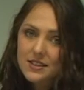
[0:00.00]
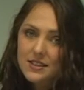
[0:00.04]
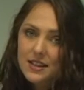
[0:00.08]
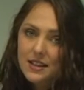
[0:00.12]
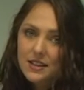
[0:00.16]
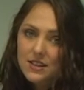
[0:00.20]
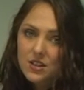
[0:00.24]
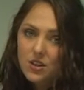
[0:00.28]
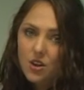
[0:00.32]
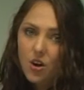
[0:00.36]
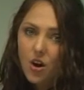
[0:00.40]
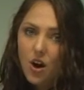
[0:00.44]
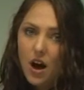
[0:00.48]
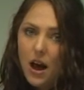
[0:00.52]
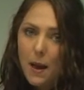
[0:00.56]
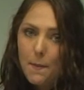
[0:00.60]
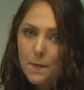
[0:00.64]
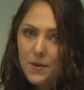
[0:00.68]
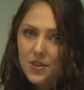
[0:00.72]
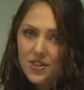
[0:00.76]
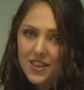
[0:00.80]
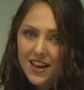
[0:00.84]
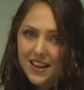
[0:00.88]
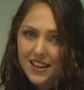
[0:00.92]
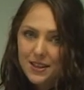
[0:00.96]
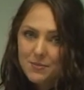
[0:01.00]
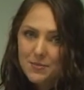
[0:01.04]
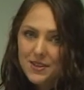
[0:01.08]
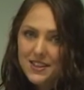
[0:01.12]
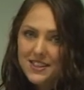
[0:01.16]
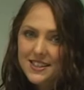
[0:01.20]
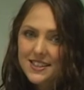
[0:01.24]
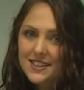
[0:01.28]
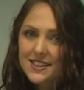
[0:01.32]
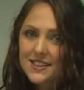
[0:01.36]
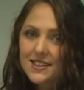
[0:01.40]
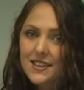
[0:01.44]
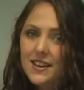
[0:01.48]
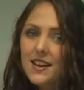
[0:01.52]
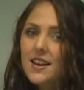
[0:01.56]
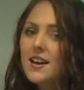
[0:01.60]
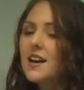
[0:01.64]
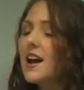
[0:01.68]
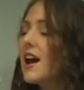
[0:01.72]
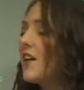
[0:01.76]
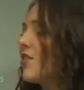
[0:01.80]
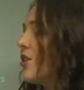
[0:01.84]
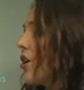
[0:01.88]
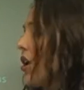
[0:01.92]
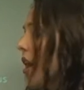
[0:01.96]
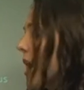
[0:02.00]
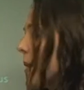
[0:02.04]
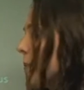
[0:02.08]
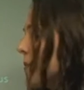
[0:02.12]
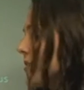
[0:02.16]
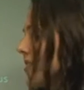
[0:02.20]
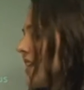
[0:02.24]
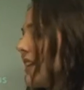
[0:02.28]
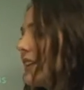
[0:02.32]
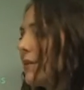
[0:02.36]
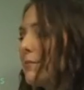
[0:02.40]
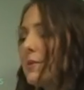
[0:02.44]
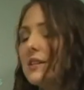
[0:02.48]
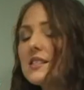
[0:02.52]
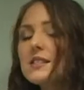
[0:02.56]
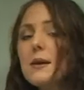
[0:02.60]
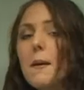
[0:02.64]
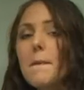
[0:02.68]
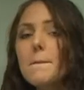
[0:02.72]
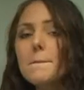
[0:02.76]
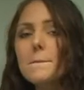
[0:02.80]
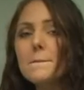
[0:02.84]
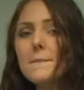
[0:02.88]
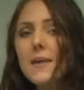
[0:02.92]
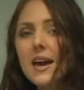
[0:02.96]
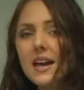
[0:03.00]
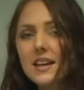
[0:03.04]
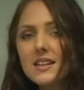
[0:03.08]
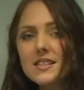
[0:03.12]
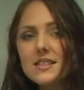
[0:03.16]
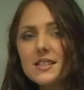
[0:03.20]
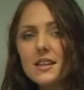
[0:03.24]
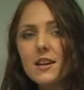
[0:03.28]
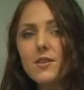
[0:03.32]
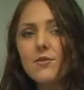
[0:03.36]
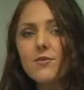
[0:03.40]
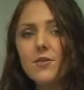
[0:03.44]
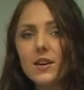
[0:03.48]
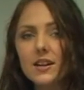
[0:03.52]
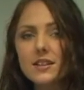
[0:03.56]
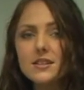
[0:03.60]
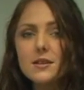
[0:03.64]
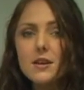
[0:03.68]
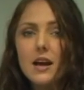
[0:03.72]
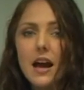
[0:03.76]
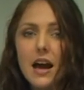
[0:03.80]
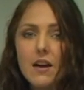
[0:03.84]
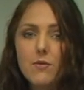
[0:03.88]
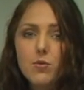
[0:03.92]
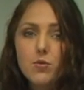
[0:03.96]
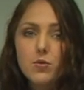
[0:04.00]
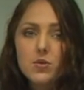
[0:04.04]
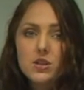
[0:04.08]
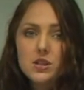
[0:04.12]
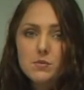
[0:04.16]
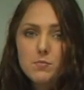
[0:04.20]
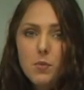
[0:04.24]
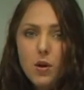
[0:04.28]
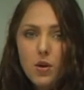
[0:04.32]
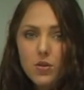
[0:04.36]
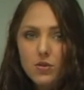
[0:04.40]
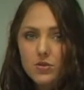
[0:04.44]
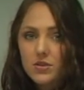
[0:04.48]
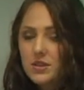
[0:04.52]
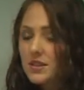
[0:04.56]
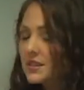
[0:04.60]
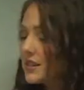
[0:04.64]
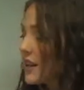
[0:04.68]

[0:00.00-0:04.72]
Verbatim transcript: sent to the hypothalamus, and the hypothalamus makes the effector have a response.